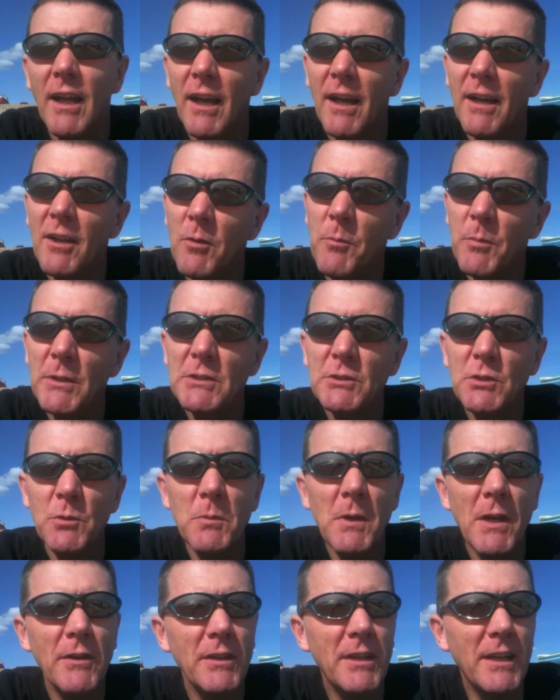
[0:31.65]
and I've been to
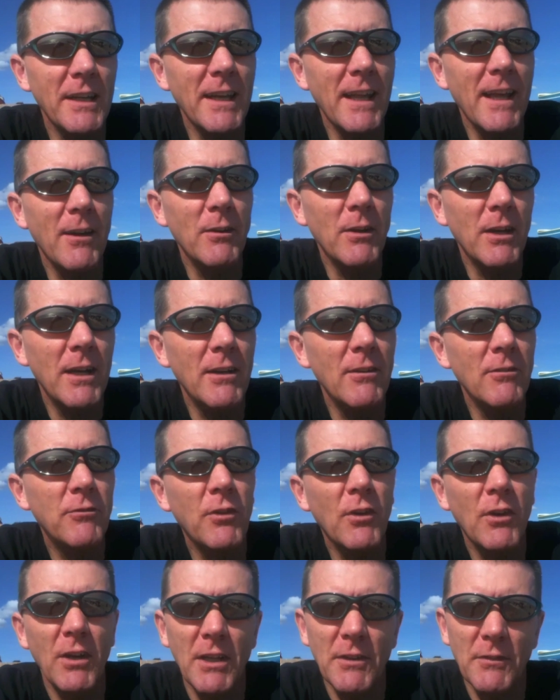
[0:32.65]
America now
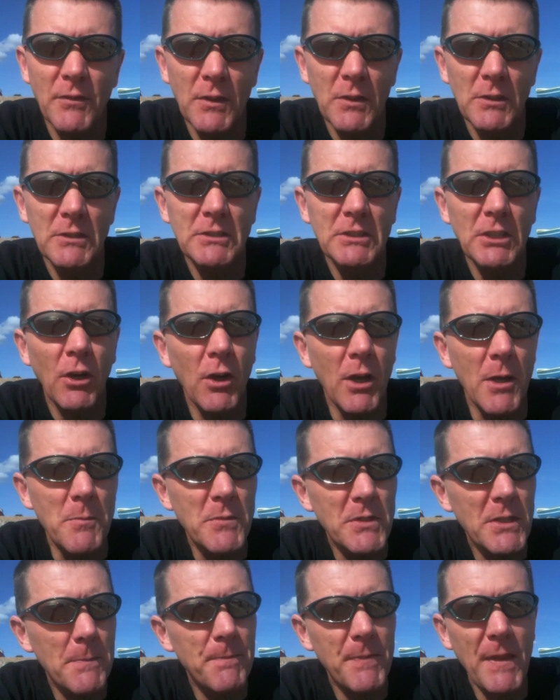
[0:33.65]
5 times,